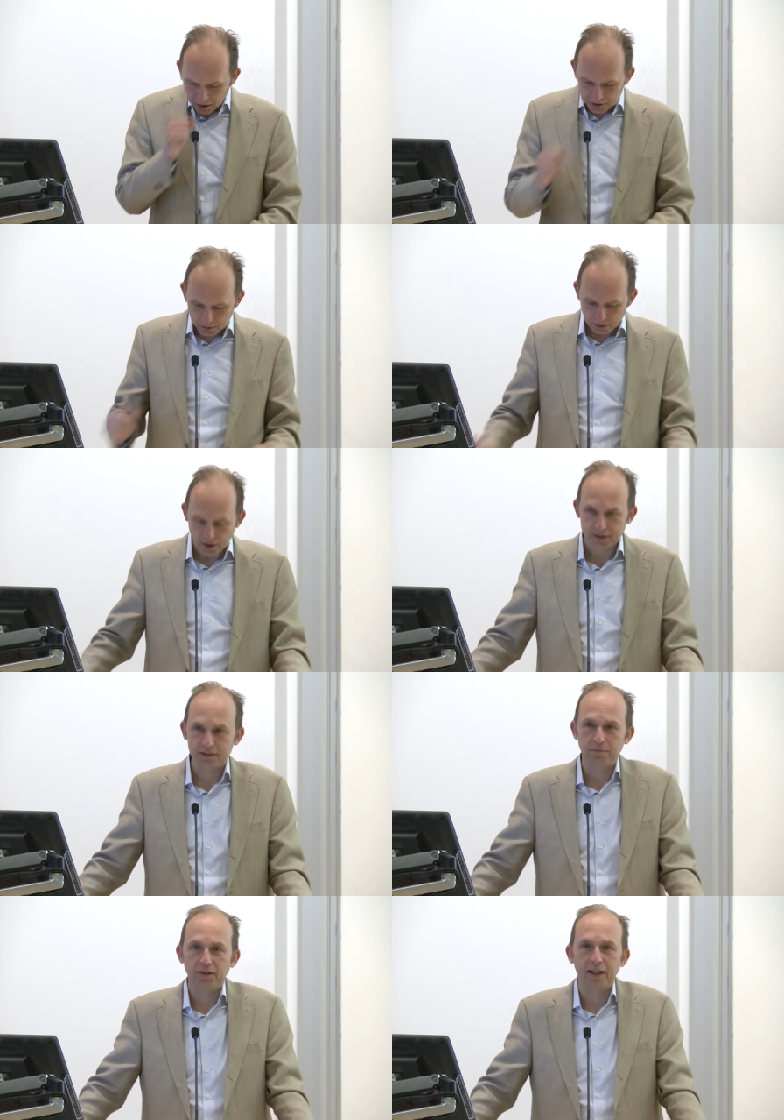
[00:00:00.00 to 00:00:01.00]
also brought
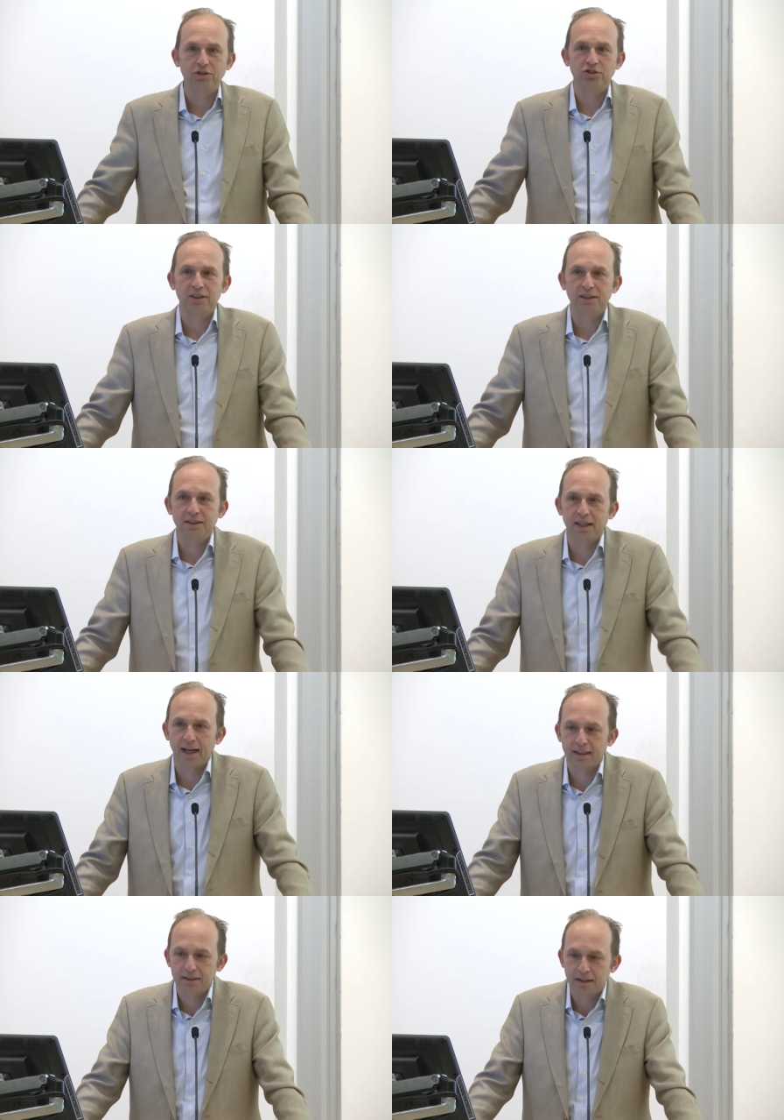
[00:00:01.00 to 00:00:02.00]
some tensions
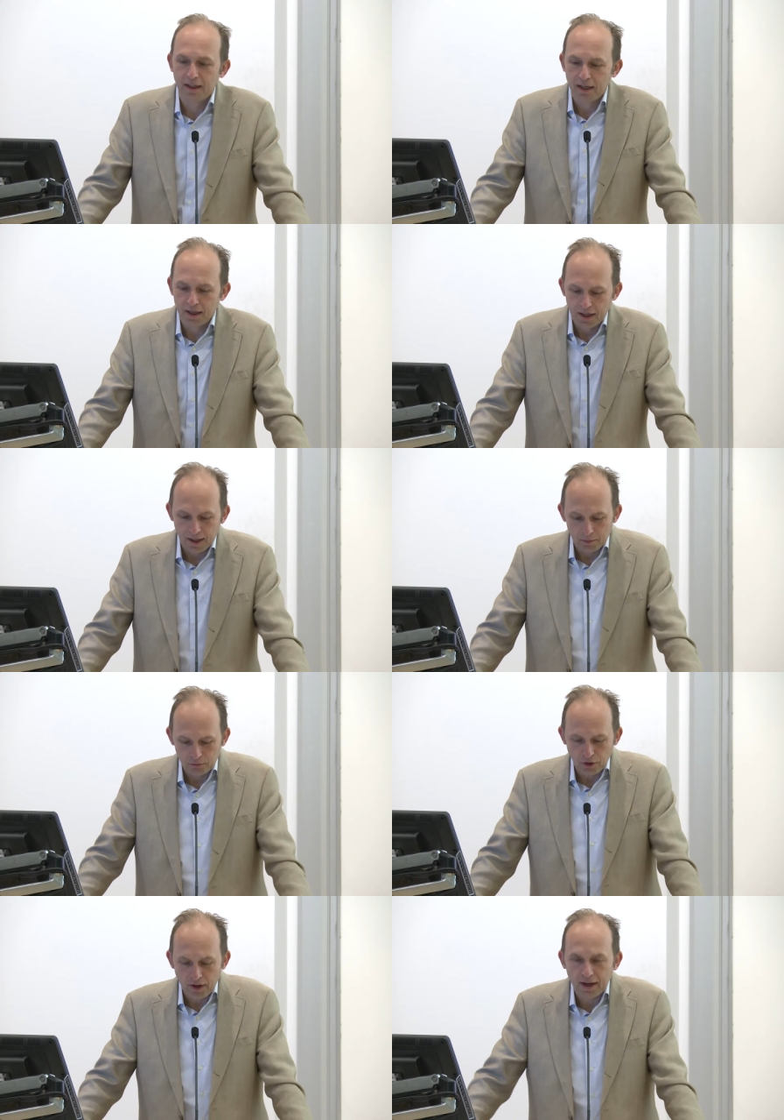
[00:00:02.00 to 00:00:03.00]
as um,
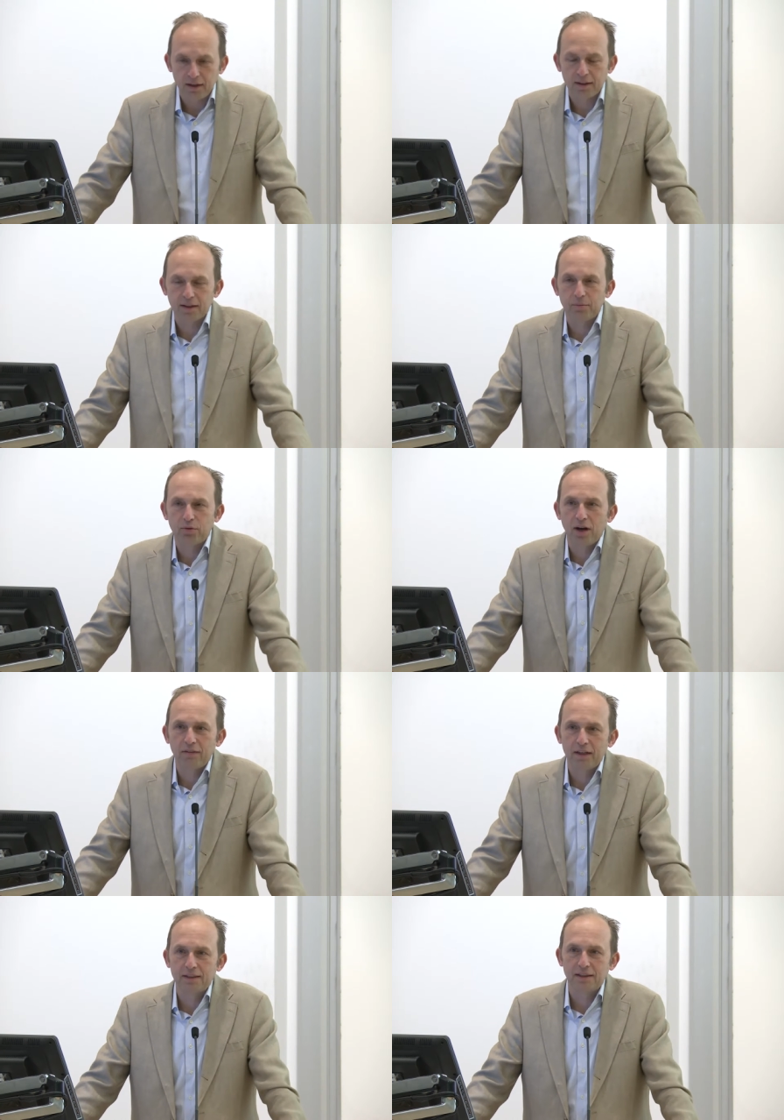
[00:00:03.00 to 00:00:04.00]
Rhode Island and
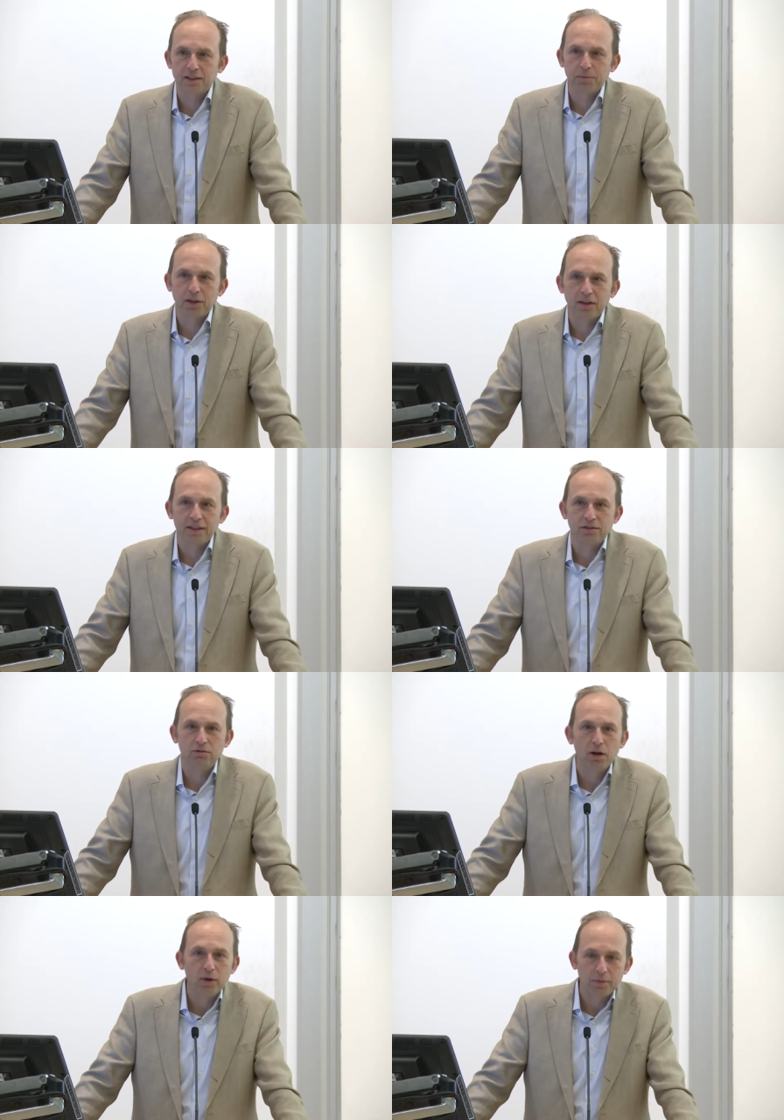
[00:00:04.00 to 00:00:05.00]
Providence experienced
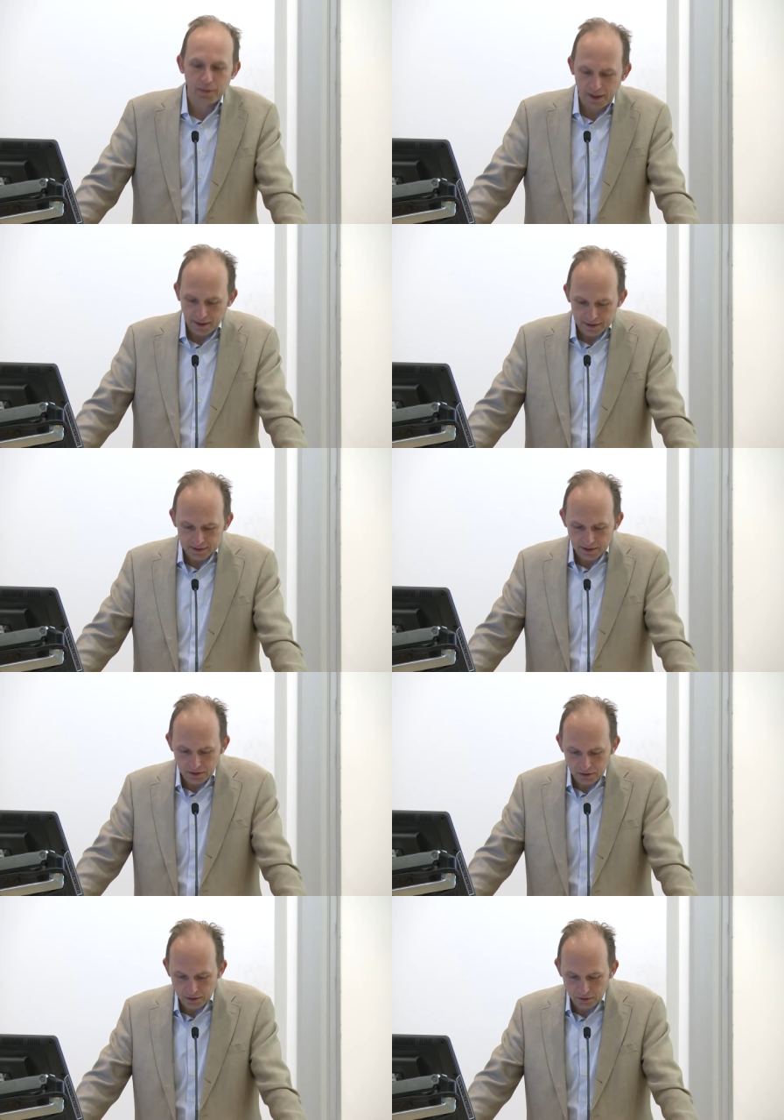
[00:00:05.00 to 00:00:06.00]
growing pains in the,
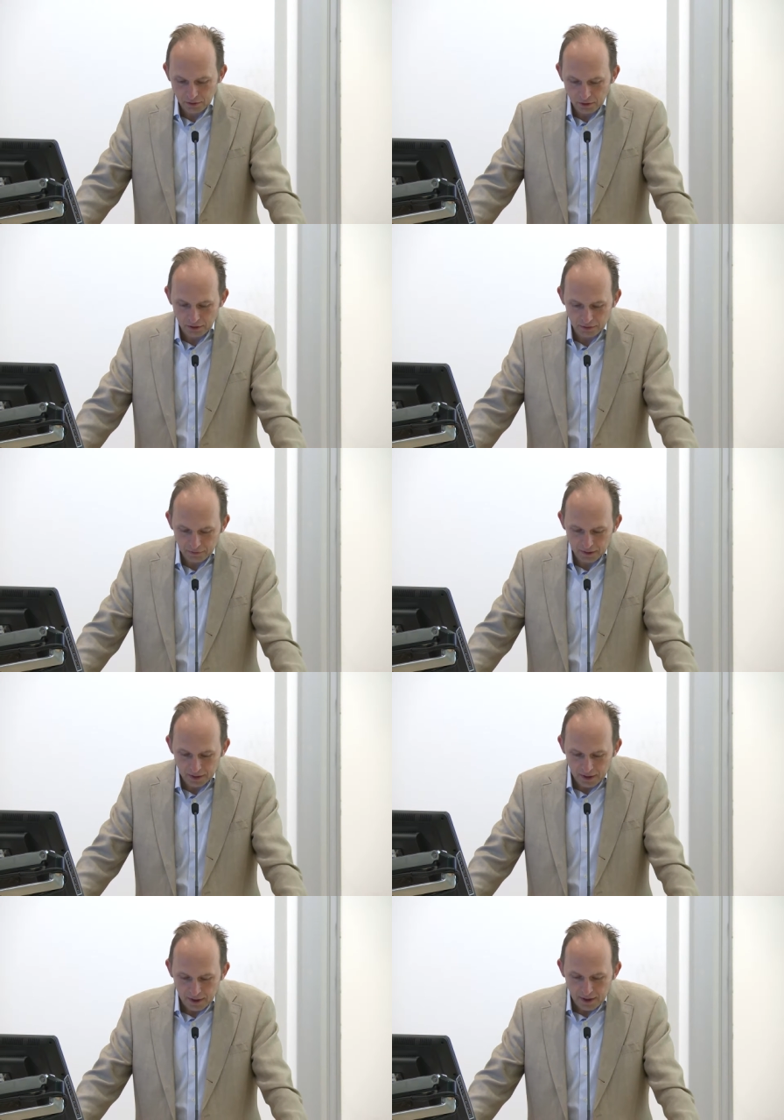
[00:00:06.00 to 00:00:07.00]
the growth of, a,
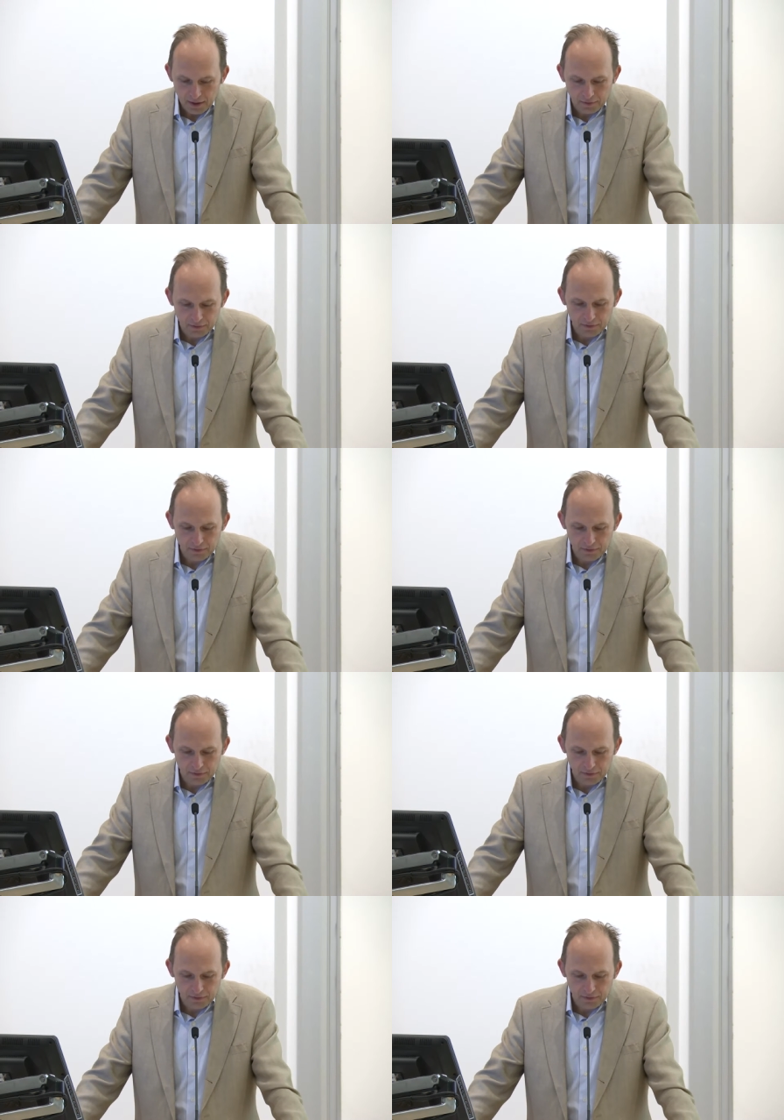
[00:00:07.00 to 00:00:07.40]
of